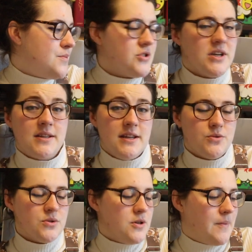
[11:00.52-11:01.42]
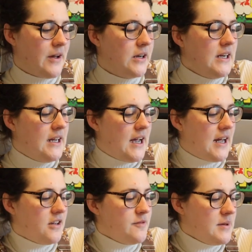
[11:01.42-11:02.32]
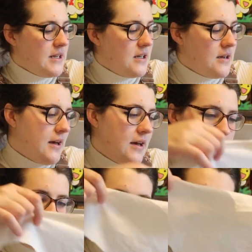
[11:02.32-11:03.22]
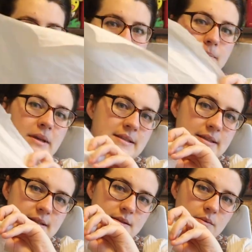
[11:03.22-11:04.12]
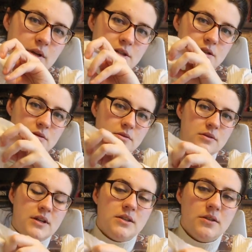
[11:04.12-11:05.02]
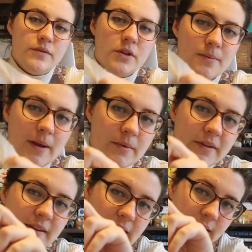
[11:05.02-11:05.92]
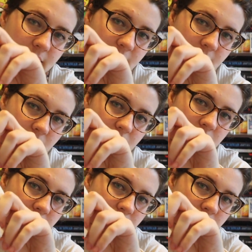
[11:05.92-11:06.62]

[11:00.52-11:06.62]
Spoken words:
project that I talked to you about, and I've been thread marking pieces, which, oh, I don't know if you're going to be able to see. There you go.